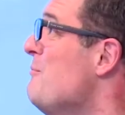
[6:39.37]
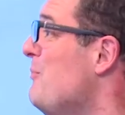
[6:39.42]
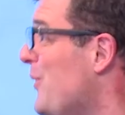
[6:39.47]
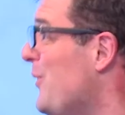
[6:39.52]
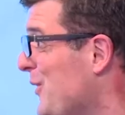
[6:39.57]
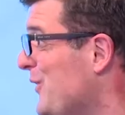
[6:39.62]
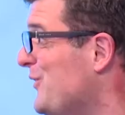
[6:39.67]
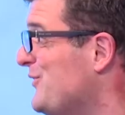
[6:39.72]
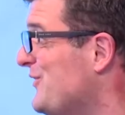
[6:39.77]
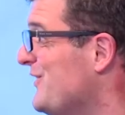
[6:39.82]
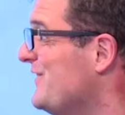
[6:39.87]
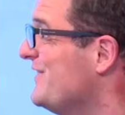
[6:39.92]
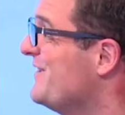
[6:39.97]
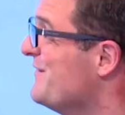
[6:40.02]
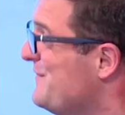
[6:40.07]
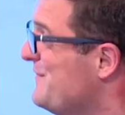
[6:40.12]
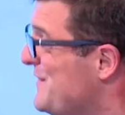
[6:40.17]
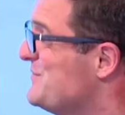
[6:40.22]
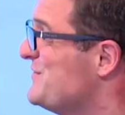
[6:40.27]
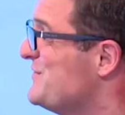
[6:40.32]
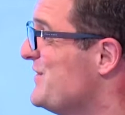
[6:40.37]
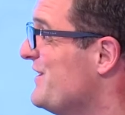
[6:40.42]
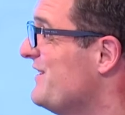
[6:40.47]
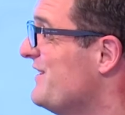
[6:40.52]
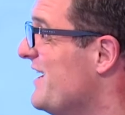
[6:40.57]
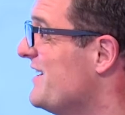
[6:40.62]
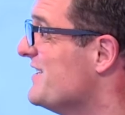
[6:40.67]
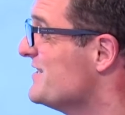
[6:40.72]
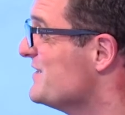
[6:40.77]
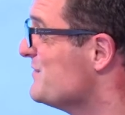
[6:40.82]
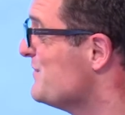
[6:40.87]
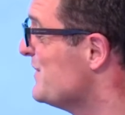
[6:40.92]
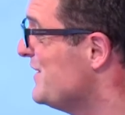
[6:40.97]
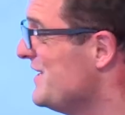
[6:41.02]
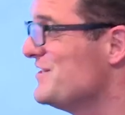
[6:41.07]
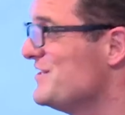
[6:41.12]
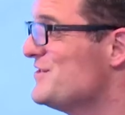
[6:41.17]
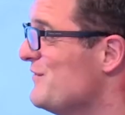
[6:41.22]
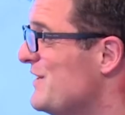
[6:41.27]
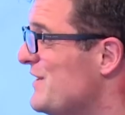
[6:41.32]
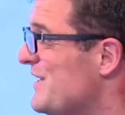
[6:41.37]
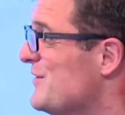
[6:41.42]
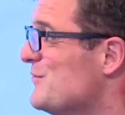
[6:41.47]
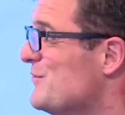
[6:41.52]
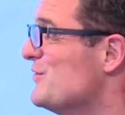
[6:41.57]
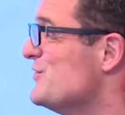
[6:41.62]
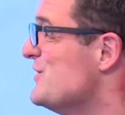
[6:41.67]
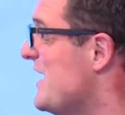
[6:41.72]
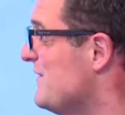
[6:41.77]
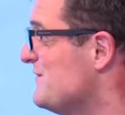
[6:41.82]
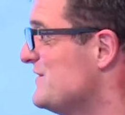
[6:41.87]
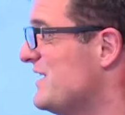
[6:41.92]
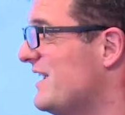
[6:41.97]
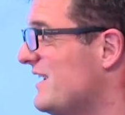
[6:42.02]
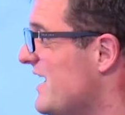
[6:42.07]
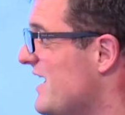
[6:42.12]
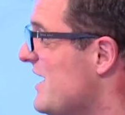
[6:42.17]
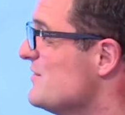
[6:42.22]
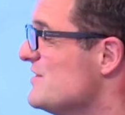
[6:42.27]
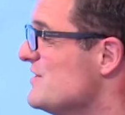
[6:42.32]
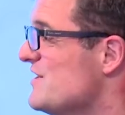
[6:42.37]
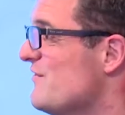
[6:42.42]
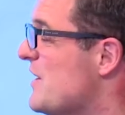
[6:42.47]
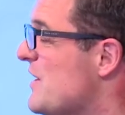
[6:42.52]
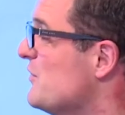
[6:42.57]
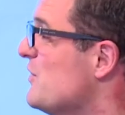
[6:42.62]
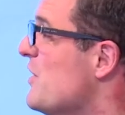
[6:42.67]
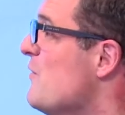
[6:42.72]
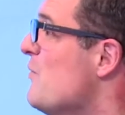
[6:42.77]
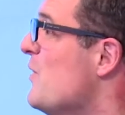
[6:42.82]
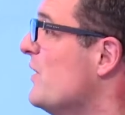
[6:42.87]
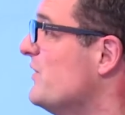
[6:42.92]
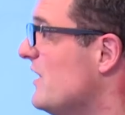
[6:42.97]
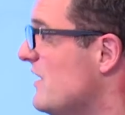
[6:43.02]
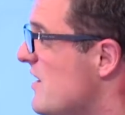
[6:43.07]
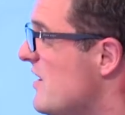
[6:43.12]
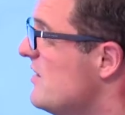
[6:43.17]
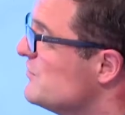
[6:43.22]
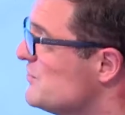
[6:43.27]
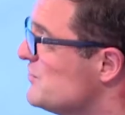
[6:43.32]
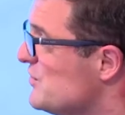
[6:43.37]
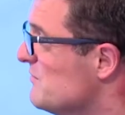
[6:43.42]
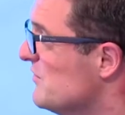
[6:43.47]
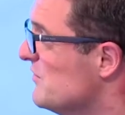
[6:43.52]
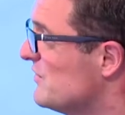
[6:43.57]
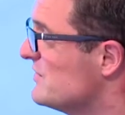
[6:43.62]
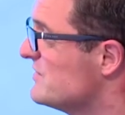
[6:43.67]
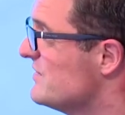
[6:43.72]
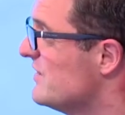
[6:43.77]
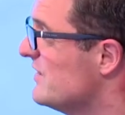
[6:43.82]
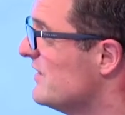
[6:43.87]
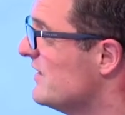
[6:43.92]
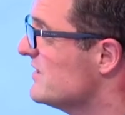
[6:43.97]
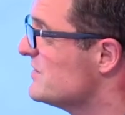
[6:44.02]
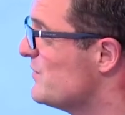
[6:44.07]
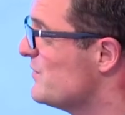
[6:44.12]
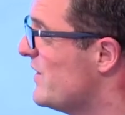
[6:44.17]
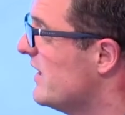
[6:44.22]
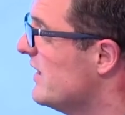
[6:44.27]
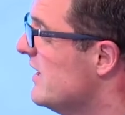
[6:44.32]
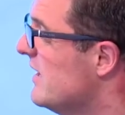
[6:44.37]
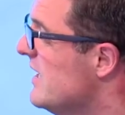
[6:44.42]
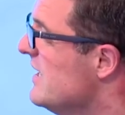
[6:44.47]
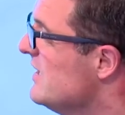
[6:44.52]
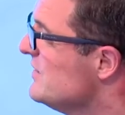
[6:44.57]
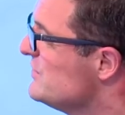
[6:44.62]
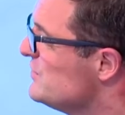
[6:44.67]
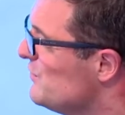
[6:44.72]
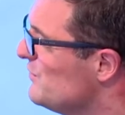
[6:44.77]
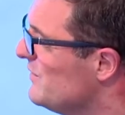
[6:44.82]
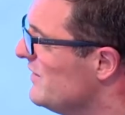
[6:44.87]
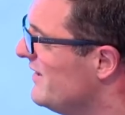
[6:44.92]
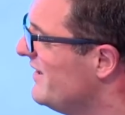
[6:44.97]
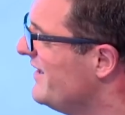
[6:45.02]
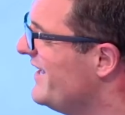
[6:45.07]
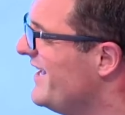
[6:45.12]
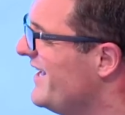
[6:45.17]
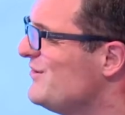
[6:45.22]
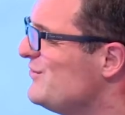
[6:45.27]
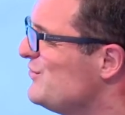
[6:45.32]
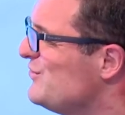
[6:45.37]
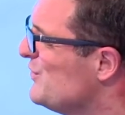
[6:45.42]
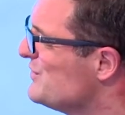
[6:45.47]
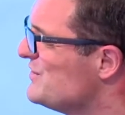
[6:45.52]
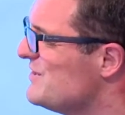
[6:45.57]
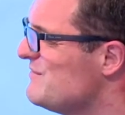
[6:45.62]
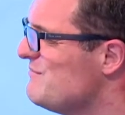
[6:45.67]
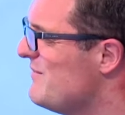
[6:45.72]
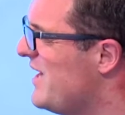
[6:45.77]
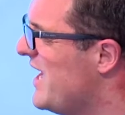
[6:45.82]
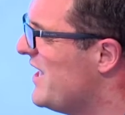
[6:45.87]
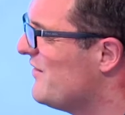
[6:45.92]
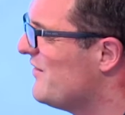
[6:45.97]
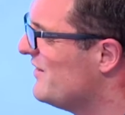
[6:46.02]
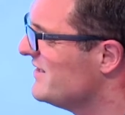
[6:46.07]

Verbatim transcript: but the flip side of that is, is when things are really good, you have to get clarity around what the long term looks like as well. So it doesn't matter.